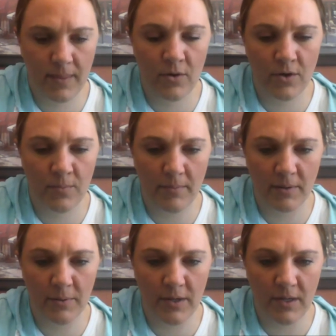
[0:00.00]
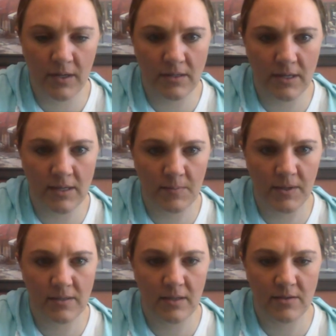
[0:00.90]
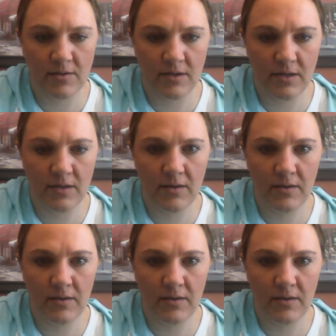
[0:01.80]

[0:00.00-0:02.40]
Oh, you're probably putting it into SPSS, right?